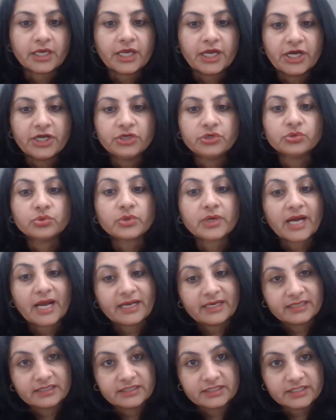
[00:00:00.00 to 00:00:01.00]
into
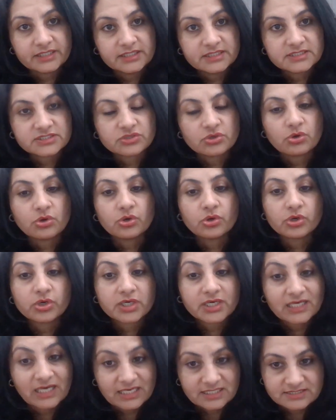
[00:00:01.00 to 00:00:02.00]
categories or
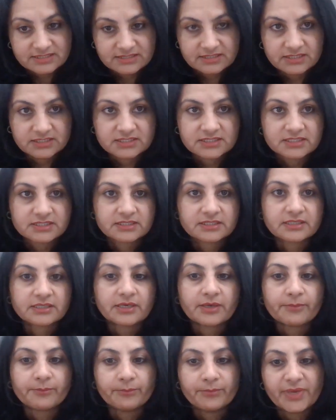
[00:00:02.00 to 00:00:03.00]
classes
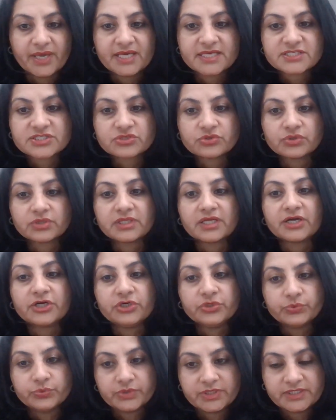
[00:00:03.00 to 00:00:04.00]
based on their
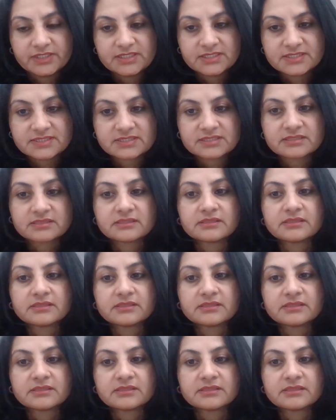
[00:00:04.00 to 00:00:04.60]
duties,